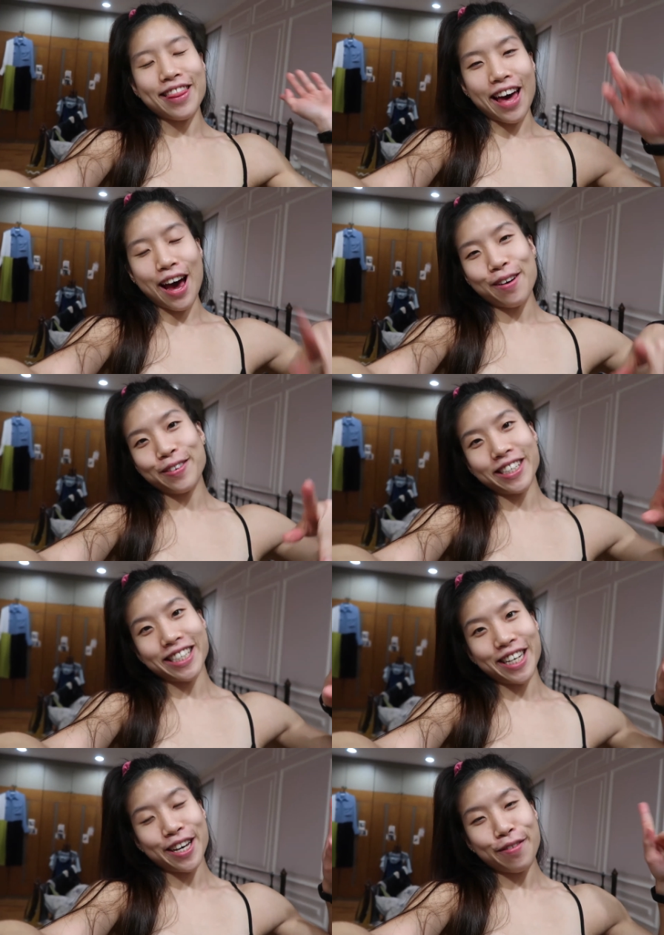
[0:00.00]
that
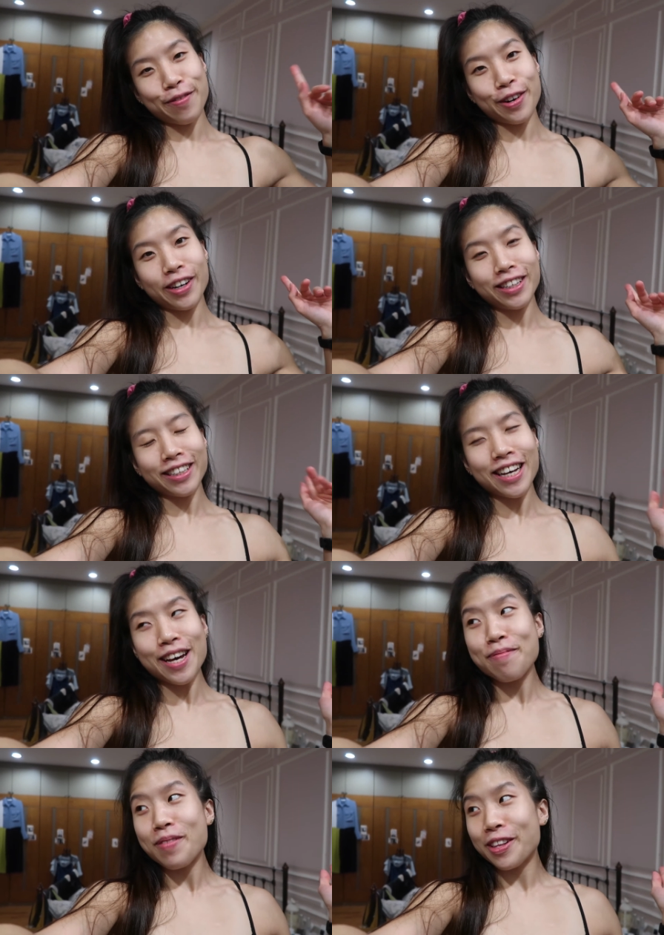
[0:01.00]
was it for our
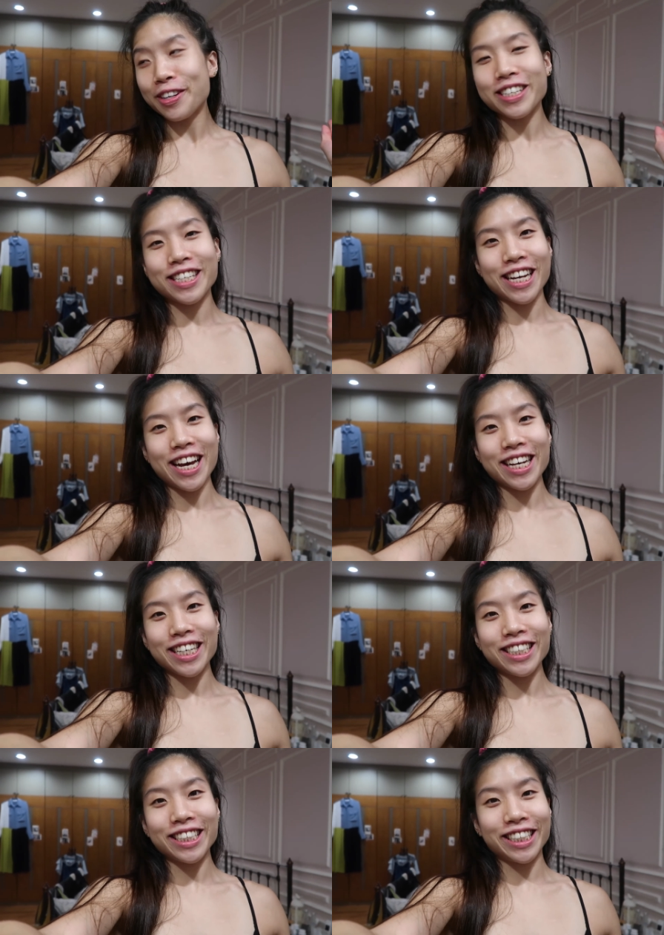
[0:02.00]
late Mother's
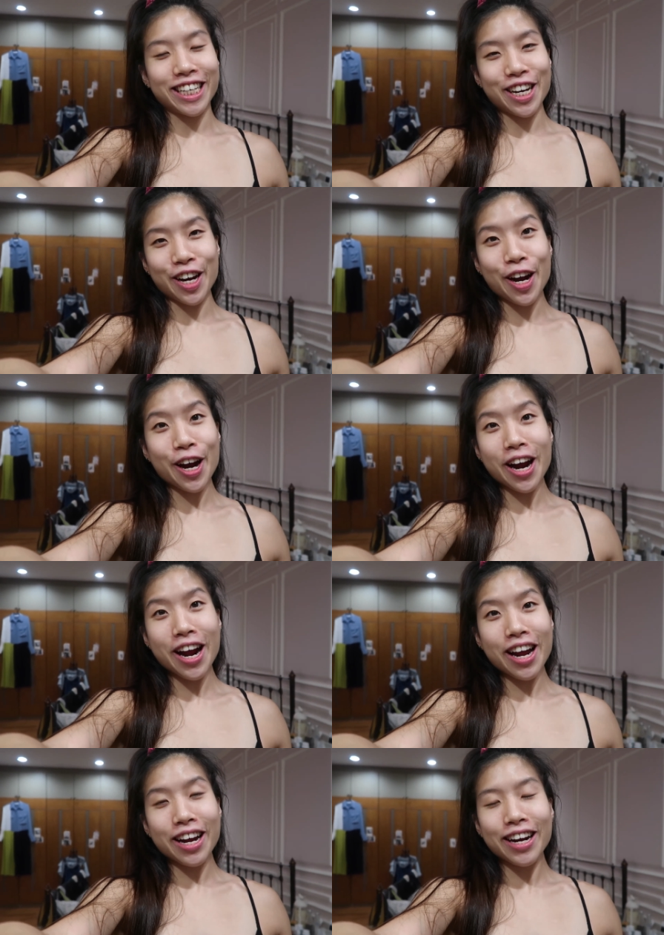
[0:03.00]
Day
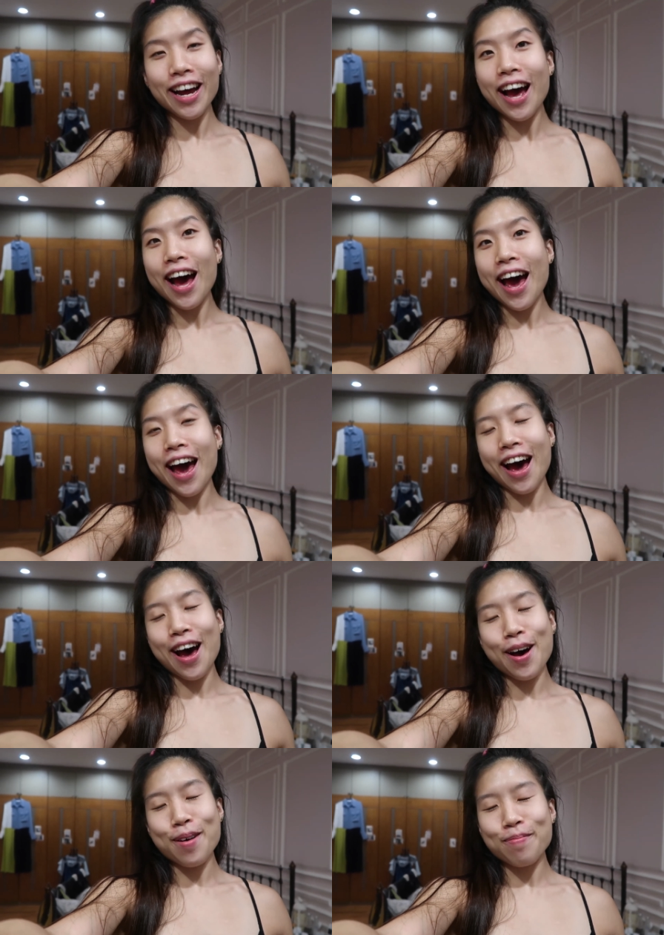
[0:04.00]
dinner.
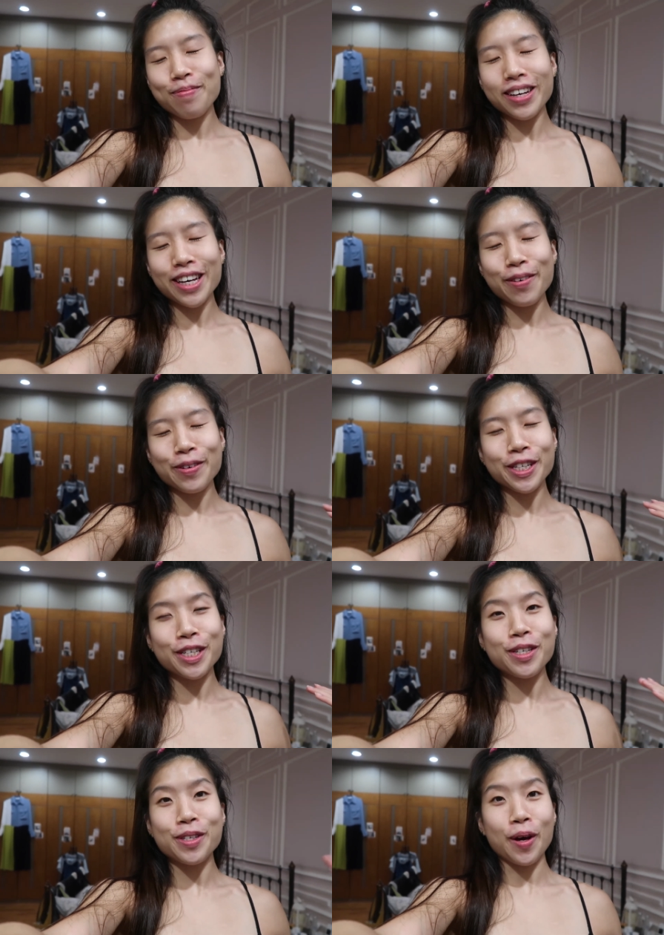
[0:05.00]
Um, it was
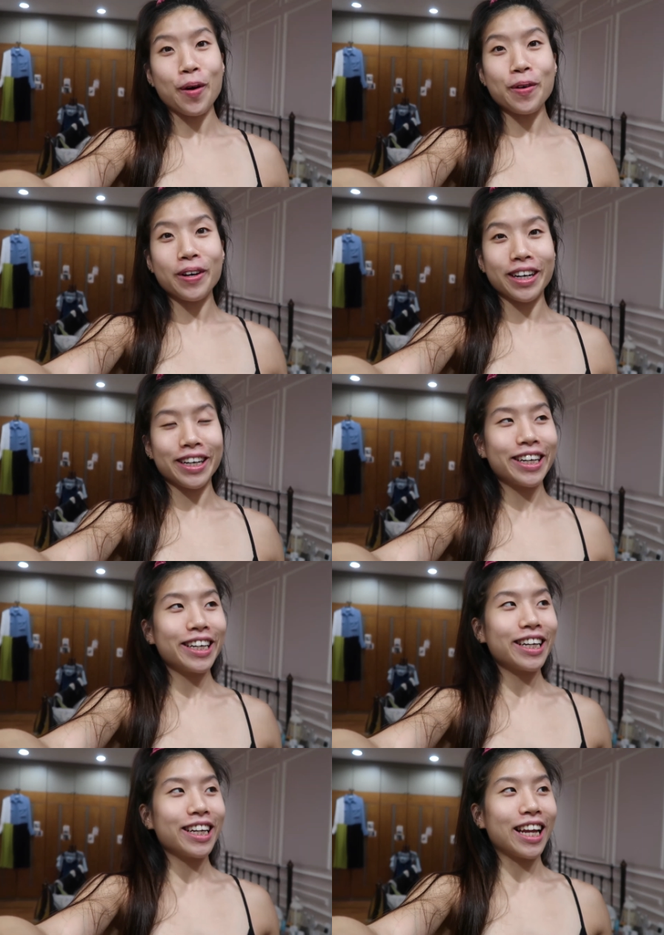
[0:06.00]
so
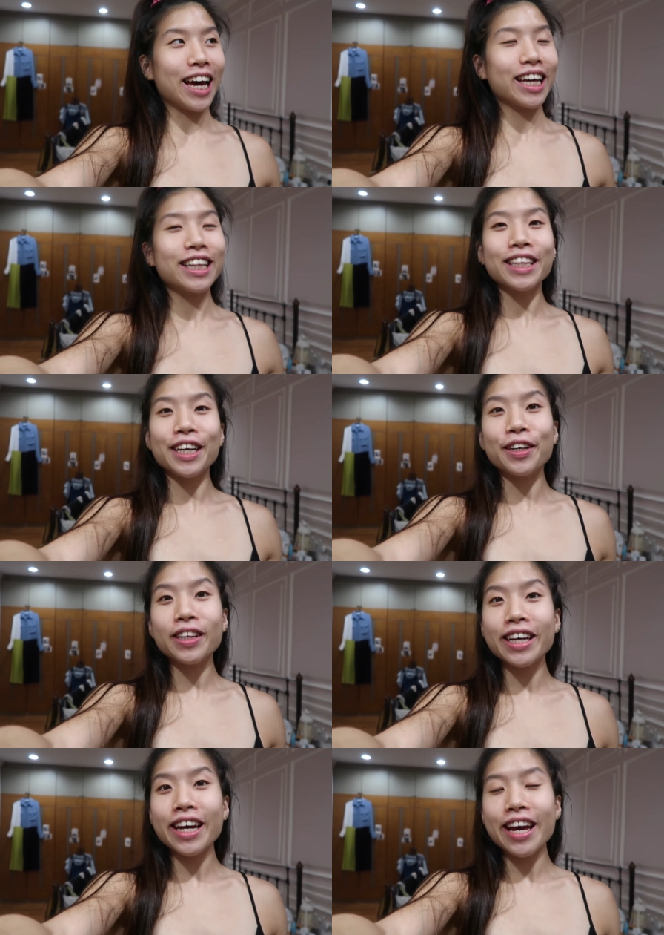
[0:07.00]
good, like
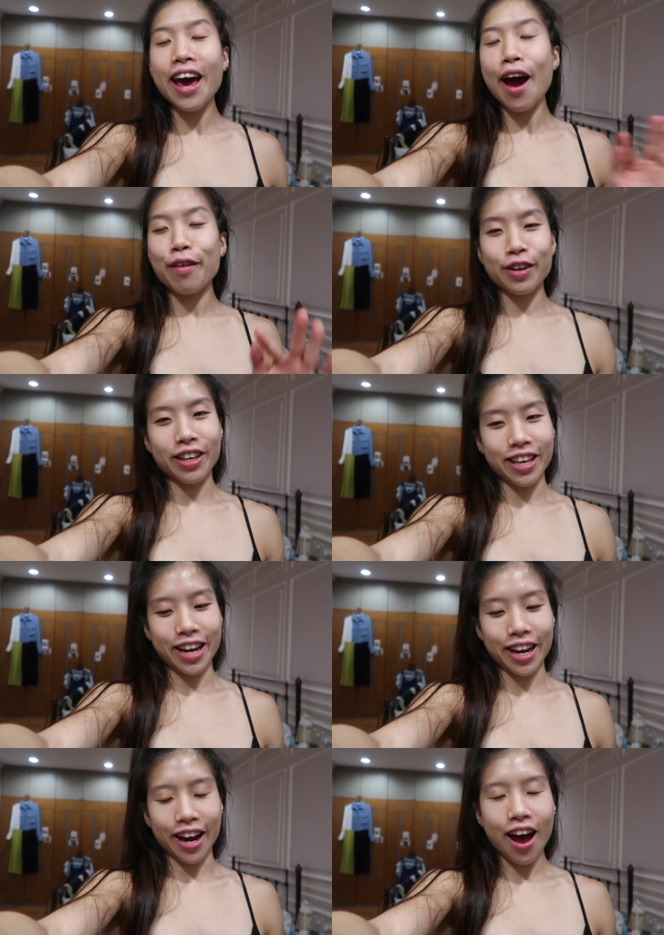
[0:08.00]
literally
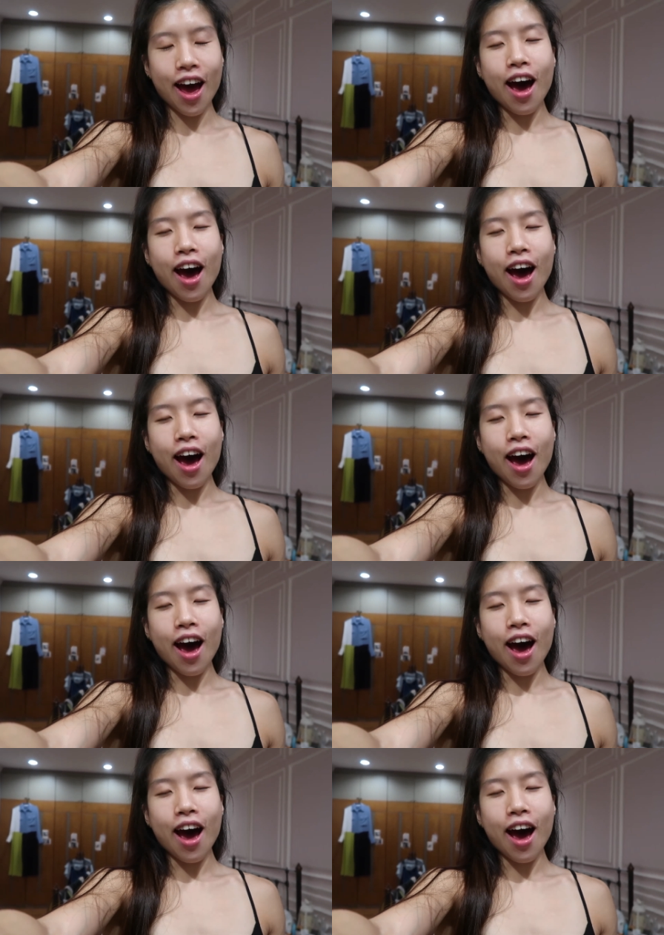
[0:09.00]
everything.